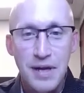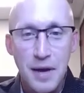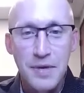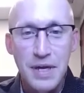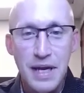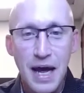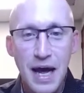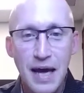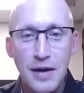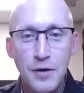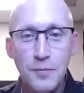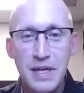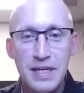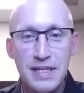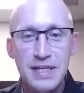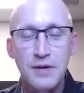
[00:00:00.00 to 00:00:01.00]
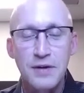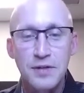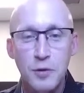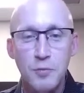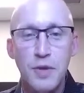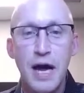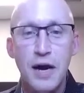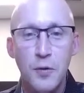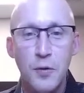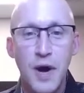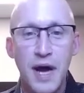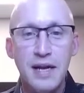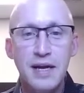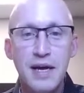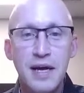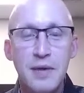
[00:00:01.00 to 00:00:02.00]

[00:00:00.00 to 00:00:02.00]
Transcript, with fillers: I mean, I, I don't mean yeah. to sound so black or white,